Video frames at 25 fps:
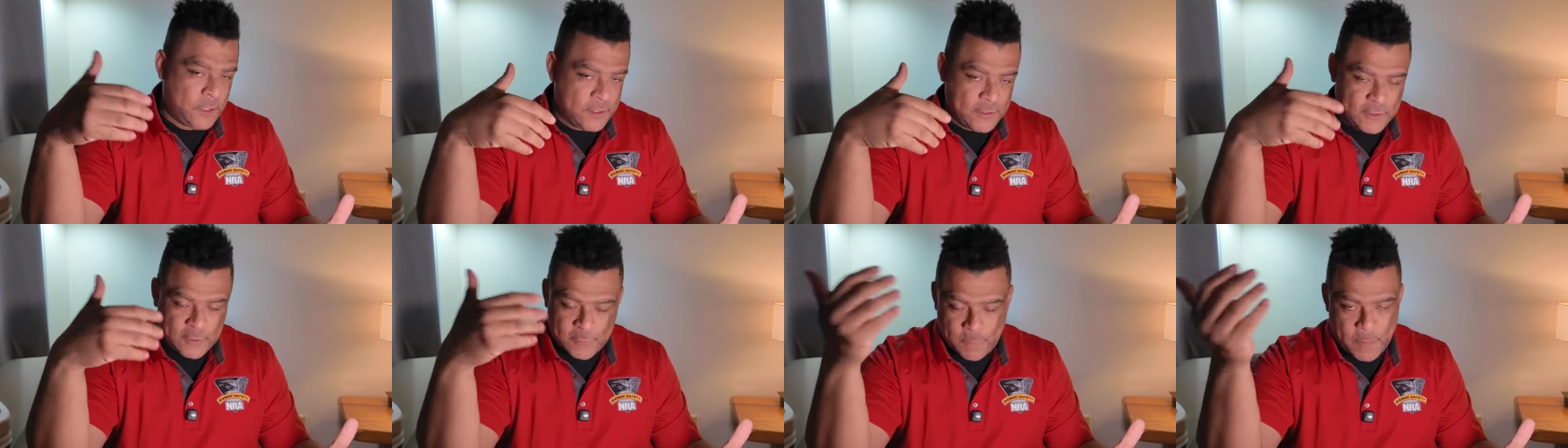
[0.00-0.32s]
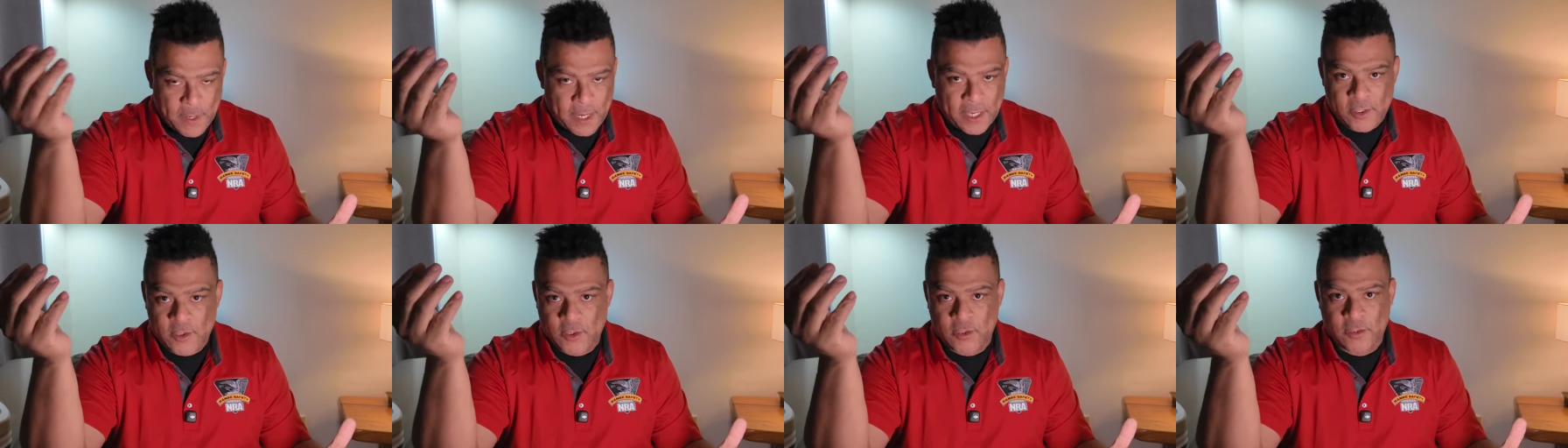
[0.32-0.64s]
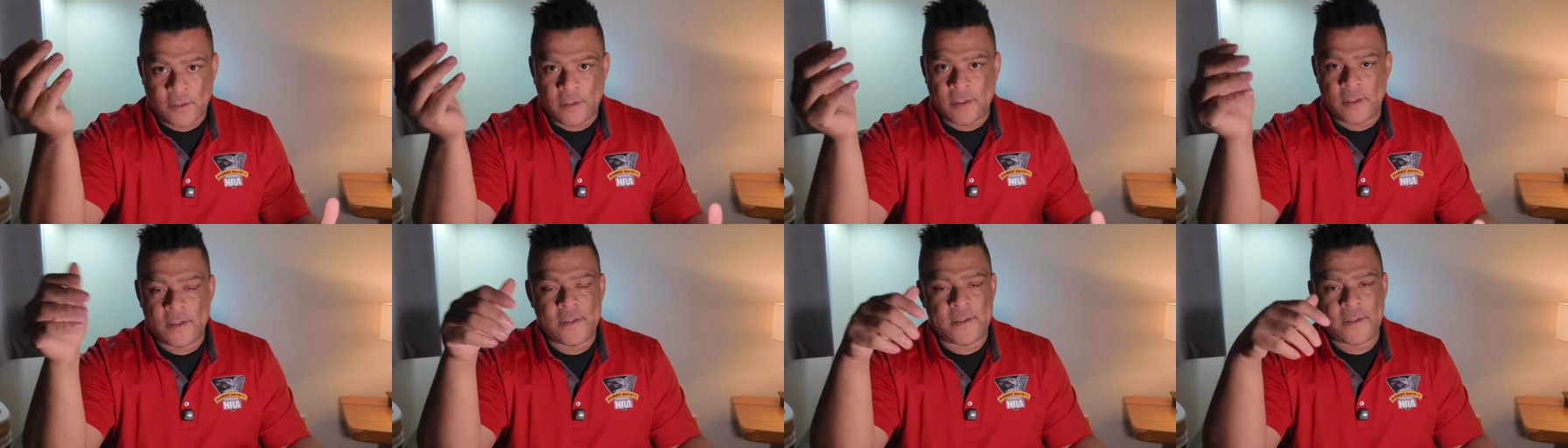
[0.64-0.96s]

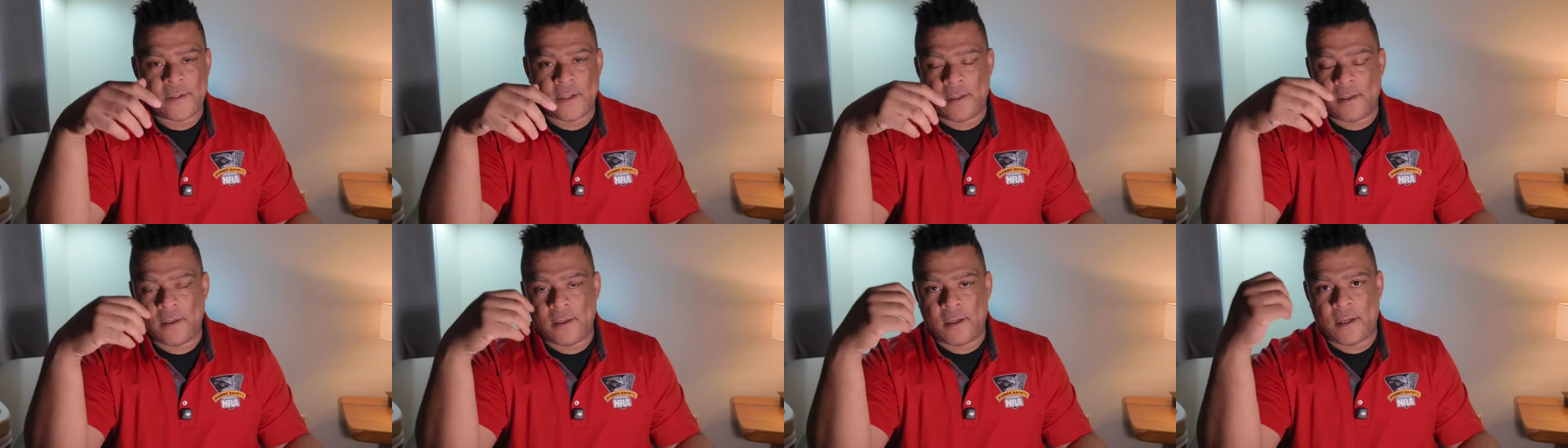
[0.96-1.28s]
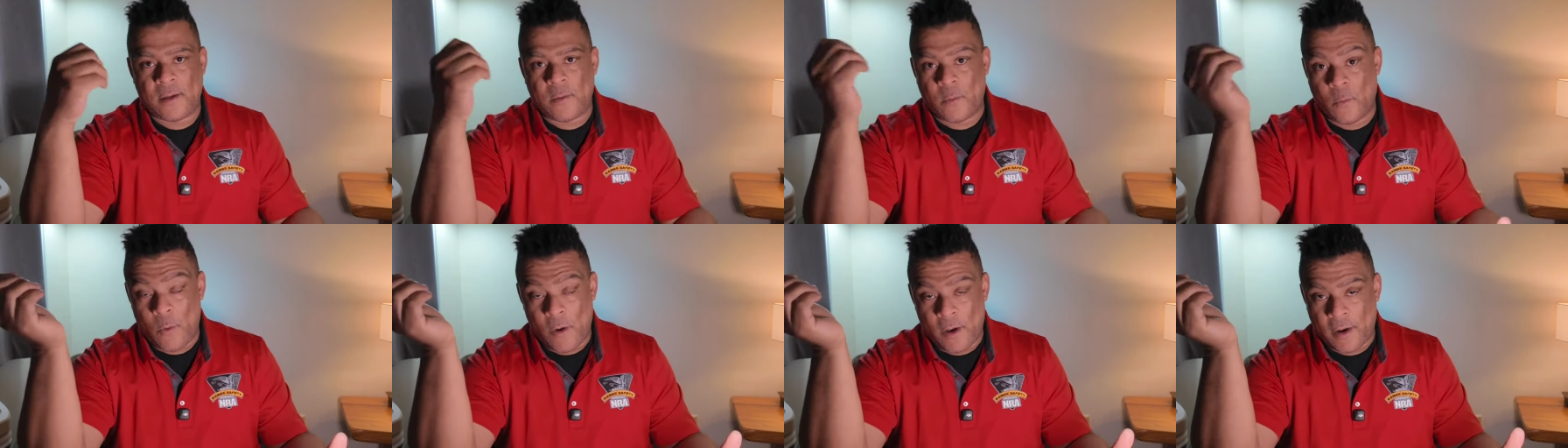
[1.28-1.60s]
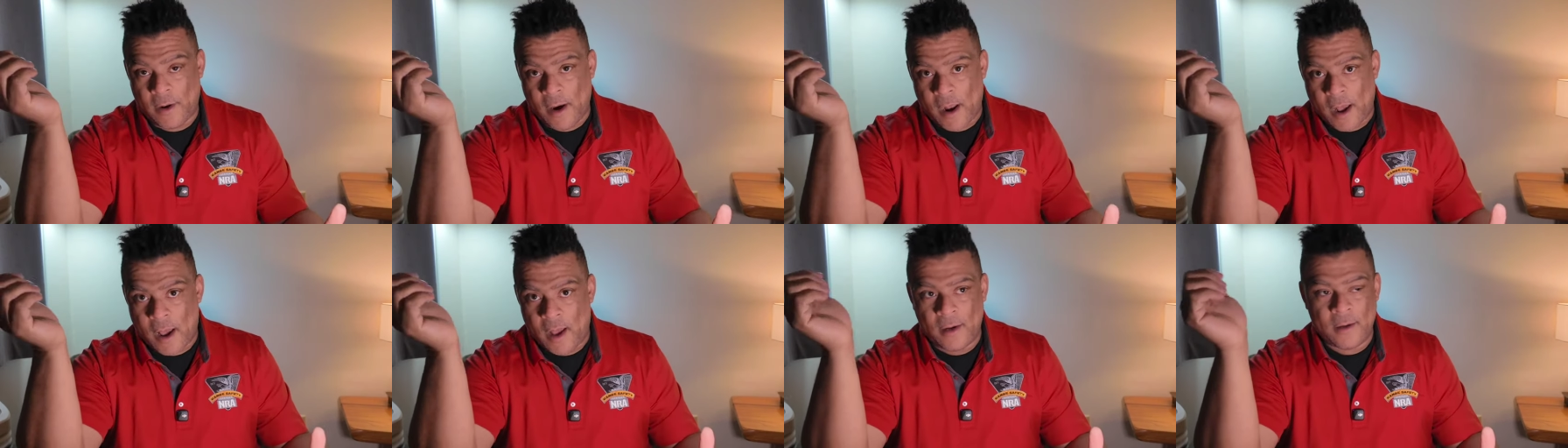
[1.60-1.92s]
inspections and
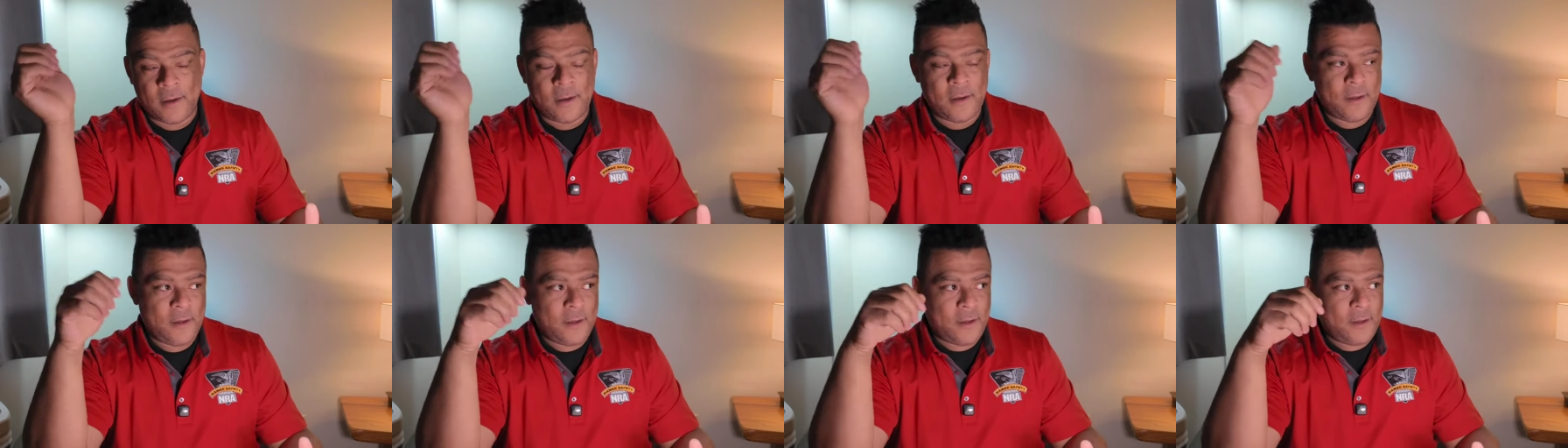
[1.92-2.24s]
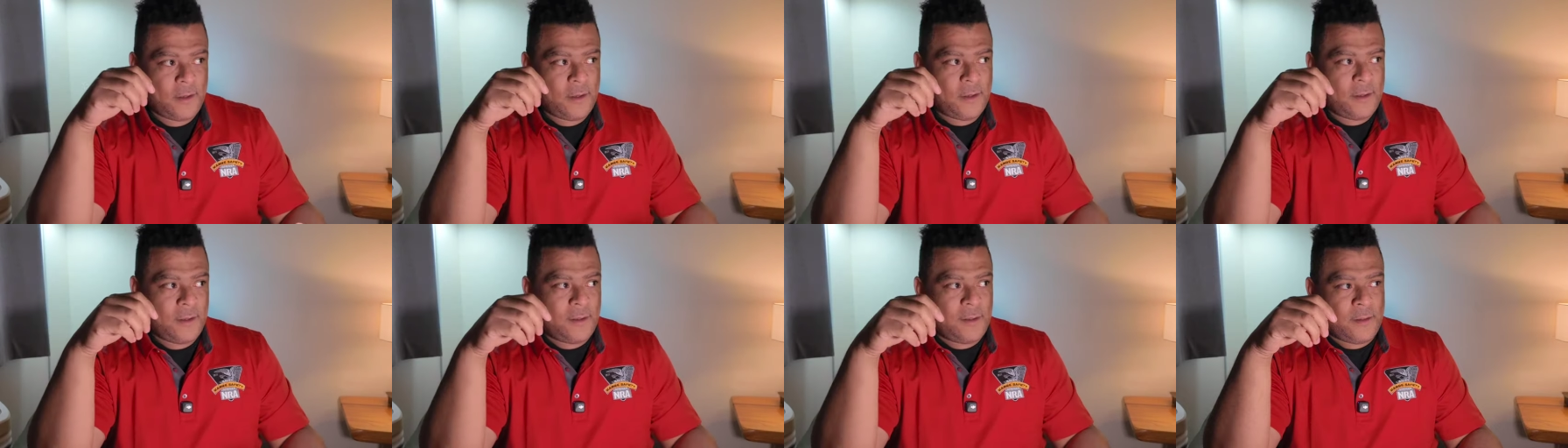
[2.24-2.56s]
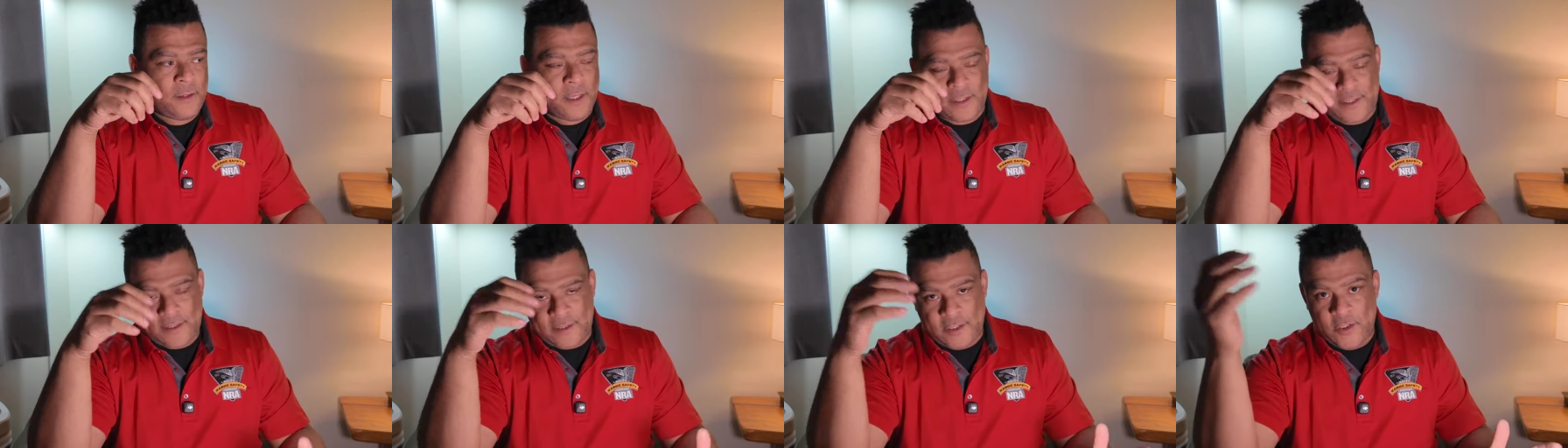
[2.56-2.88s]
whatnot.
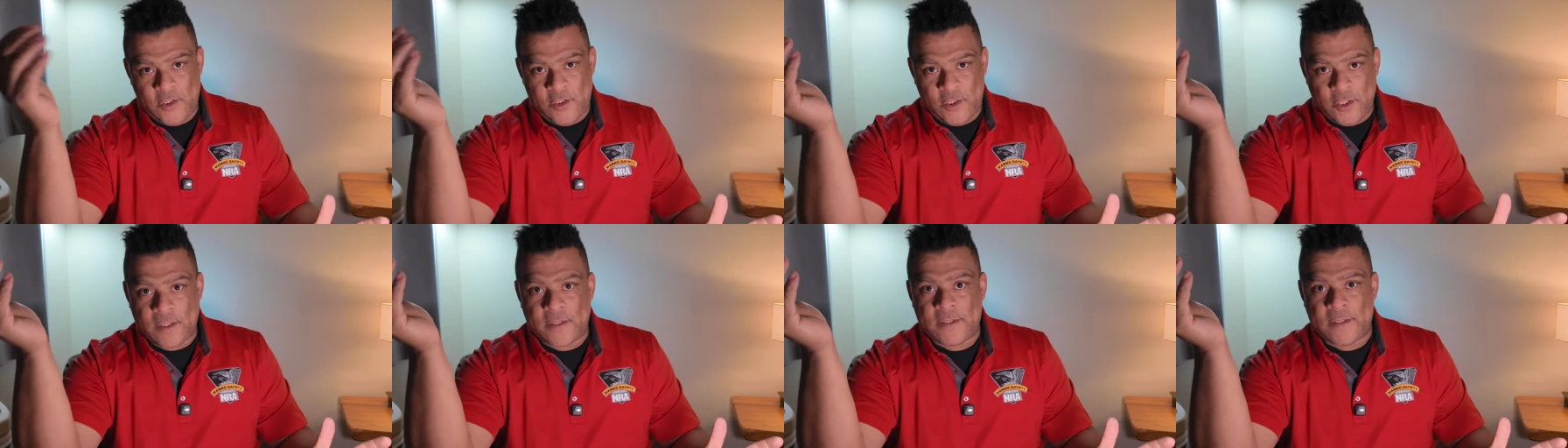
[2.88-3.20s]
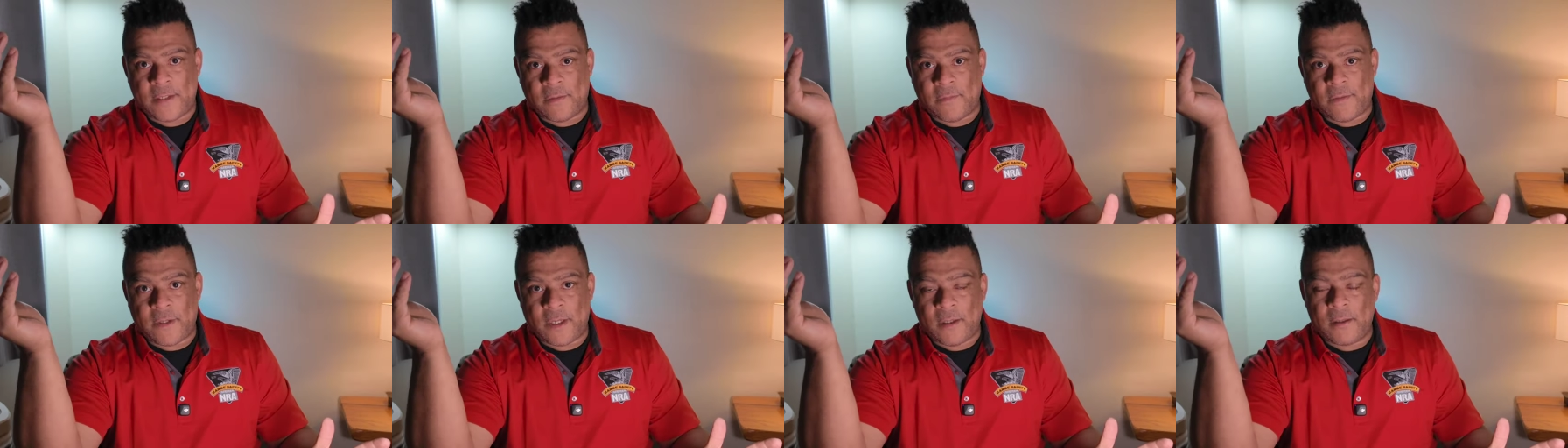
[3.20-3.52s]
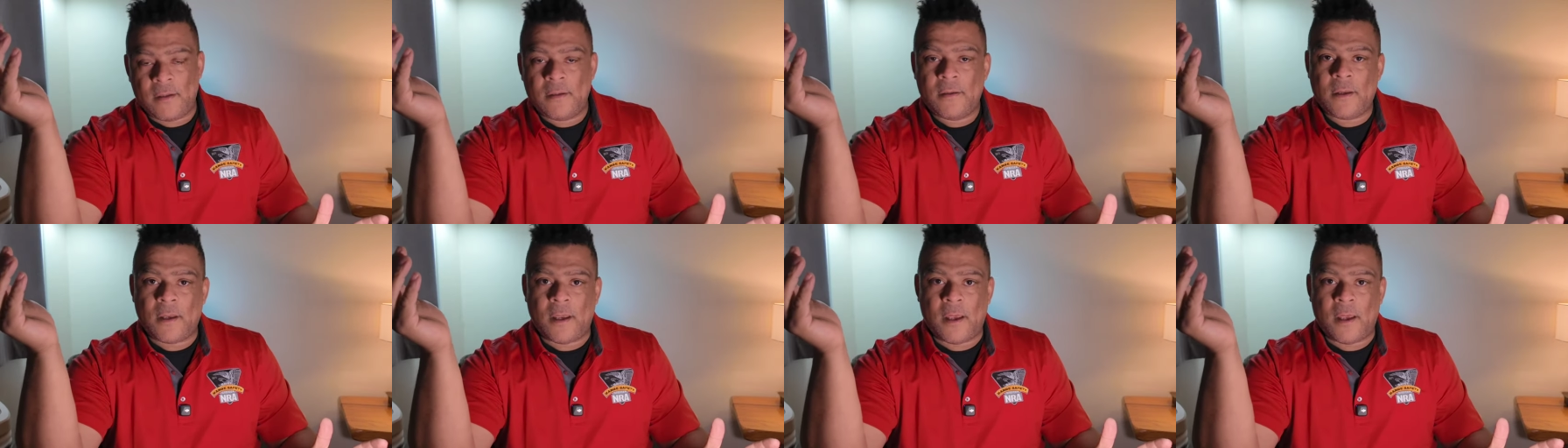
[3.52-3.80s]
That's the gist of it.